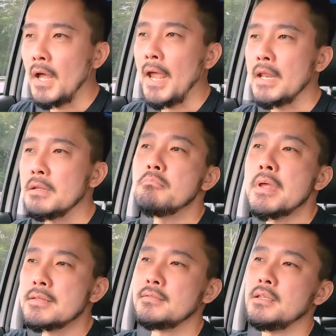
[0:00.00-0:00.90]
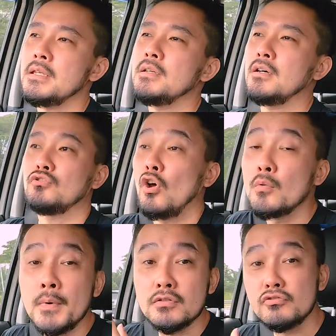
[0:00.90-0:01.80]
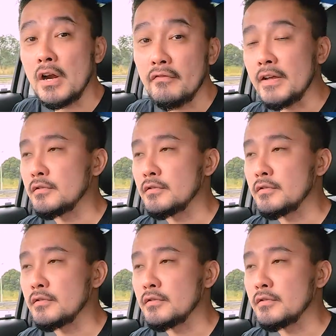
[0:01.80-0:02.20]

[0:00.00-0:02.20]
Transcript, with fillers: and it makes the autonomous driving